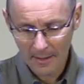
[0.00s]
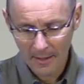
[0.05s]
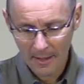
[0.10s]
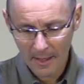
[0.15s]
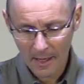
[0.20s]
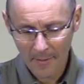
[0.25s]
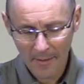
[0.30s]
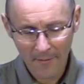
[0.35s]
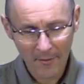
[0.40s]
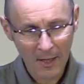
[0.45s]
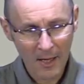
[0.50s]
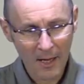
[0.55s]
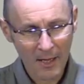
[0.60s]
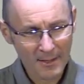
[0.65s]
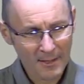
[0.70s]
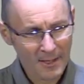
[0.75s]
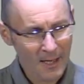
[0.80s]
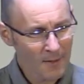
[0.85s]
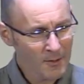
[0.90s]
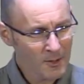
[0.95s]
I'm having a
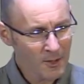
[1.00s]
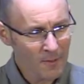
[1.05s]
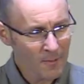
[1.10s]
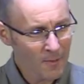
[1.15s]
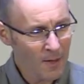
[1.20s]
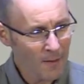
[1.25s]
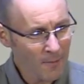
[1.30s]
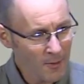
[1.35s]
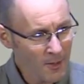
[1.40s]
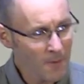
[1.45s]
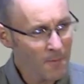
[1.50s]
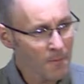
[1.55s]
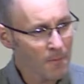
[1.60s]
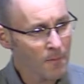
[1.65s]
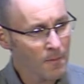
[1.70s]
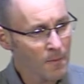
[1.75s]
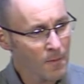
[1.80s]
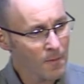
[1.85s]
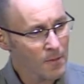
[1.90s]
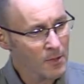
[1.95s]
hard time, so I'm going to
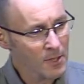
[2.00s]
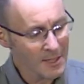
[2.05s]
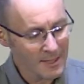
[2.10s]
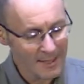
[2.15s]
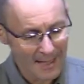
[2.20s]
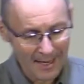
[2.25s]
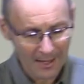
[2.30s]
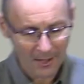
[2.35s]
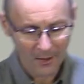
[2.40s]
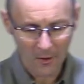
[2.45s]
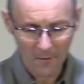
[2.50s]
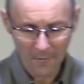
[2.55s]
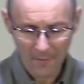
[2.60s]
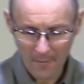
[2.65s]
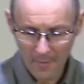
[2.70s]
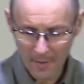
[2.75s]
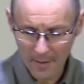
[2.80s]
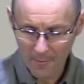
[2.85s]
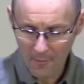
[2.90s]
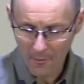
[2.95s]
slacken off on
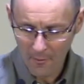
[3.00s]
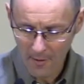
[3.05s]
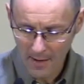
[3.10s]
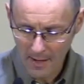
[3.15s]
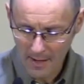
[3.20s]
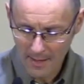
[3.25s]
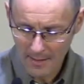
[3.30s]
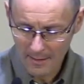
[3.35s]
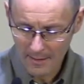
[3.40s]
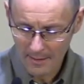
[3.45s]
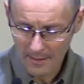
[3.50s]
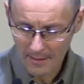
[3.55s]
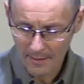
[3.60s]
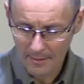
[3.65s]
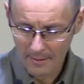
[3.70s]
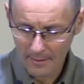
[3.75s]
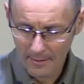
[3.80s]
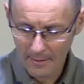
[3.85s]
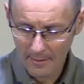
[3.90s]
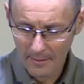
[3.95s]
my prayers,
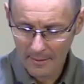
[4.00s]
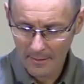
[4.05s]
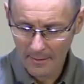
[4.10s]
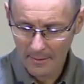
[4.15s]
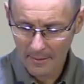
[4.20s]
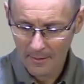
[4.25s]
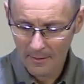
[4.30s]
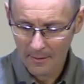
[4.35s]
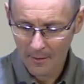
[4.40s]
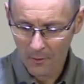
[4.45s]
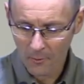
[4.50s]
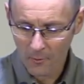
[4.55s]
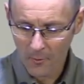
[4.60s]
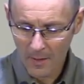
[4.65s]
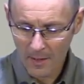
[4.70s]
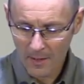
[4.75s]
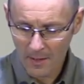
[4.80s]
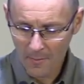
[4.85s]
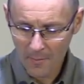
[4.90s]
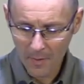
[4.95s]
on
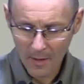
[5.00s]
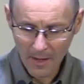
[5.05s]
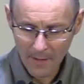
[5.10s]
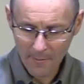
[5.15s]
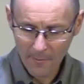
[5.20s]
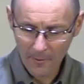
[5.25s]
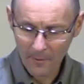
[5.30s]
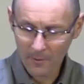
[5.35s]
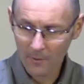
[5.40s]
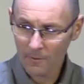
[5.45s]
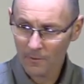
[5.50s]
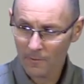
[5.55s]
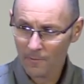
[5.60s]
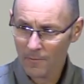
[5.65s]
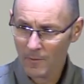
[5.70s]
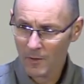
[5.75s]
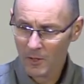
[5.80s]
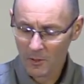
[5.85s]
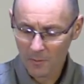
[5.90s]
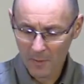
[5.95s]
reading the Bible,
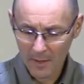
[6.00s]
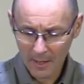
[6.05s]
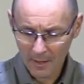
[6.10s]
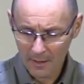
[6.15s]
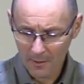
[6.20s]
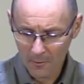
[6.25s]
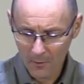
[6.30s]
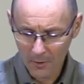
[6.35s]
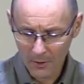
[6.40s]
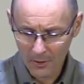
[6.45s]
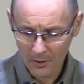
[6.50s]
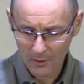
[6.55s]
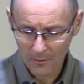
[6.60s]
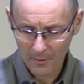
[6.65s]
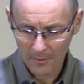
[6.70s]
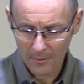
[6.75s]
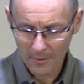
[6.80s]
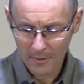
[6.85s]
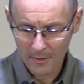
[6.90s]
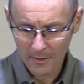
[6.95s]
speaking the word to
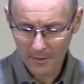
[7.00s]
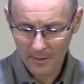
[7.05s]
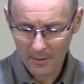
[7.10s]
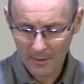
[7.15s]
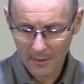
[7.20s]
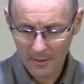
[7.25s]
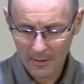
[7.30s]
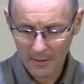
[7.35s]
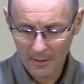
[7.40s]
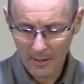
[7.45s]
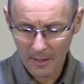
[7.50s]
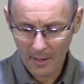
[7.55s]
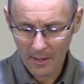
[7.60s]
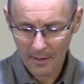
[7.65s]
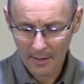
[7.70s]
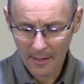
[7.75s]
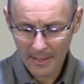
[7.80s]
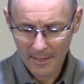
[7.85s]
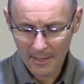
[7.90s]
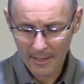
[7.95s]
others,
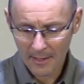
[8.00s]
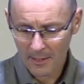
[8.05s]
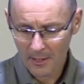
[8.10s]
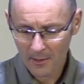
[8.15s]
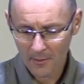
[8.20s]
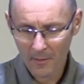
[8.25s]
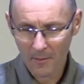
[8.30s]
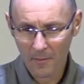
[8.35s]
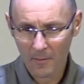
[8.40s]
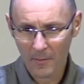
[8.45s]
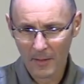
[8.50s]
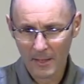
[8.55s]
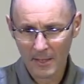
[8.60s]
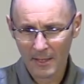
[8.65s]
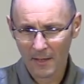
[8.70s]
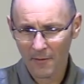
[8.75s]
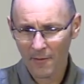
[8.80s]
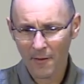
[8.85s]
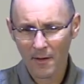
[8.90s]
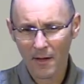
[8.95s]
listening to it
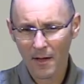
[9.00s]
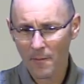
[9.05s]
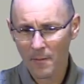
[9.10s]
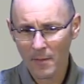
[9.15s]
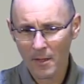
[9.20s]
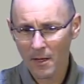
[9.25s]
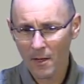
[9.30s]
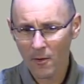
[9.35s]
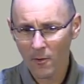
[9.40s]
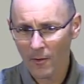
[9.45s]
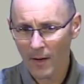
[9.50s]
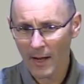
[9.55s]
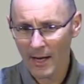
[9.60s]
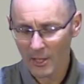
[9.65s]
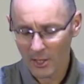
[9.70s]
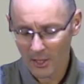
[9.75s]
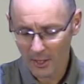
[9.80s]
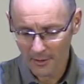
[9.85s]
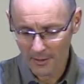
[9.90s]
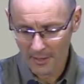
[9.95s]
myself. I mean, no one
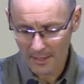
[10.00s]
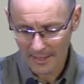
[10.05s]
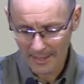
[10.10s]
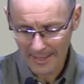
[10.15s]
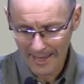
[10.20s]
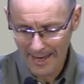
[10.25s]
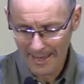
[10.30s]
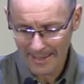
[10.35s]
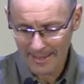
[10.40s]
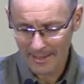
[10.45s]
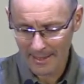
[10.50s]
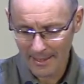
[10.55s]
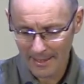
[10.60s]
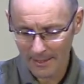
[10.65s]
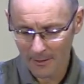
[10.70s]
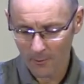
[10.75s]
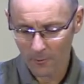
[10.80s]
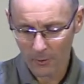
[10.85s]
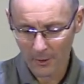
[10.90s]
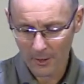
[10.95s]
actually
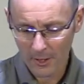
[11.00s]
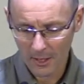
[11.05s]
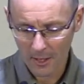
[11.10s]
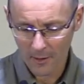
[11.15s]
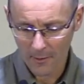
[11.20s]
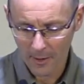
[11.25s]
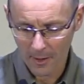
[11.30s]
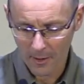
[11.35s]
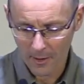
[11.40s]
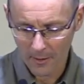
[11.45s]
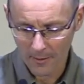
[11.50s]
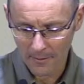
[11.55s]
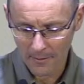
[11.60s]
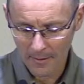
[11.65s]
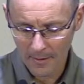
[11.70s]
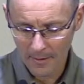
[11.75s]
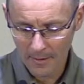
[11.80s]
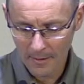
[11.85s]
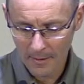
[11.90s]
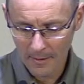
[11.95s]
understands what is going on,
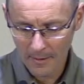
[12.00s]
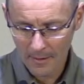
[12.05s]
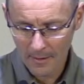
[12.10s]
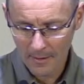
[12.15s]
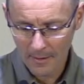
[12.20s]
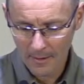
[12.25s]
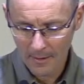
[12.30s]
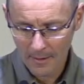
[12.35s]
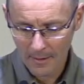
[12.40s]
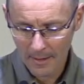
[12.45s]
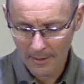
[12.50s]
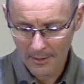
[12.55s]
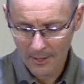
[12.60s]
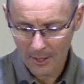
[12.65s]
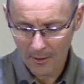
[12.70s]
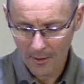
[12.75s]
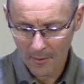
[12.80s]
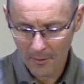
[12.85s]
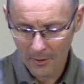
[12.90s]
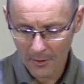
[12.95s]
and
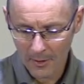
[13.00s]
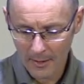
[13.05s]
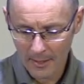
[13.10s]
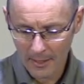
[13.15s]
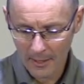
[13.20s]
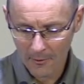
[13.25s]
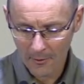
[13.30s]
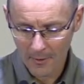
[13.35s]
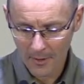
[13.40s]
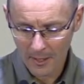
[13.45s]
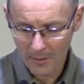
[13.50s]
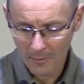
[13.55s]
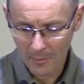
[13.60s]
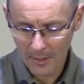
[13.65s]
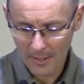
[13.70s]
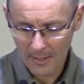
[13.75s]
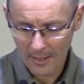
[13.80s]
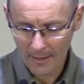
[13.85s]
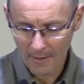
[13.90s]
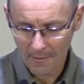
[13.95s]
so I'm going to deal with this
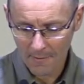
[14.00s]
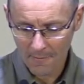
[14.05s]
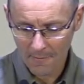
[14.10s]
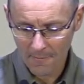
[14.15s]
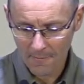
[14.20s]
myself.